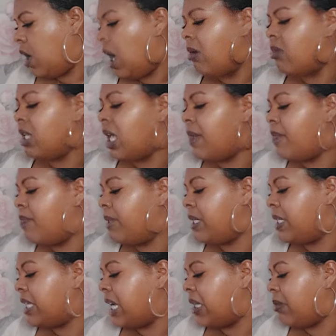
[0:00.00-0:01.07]
I'm saying
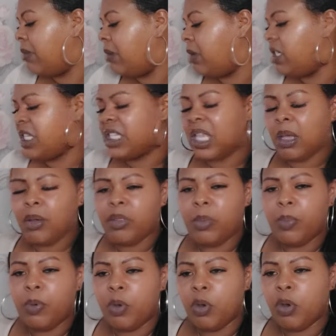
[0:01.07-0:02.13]
business admin because he's there with a
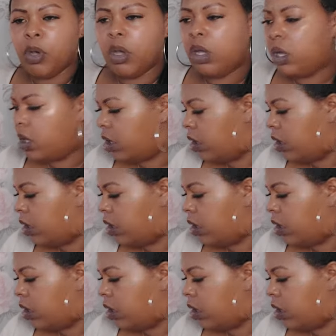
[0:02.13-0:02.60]
book.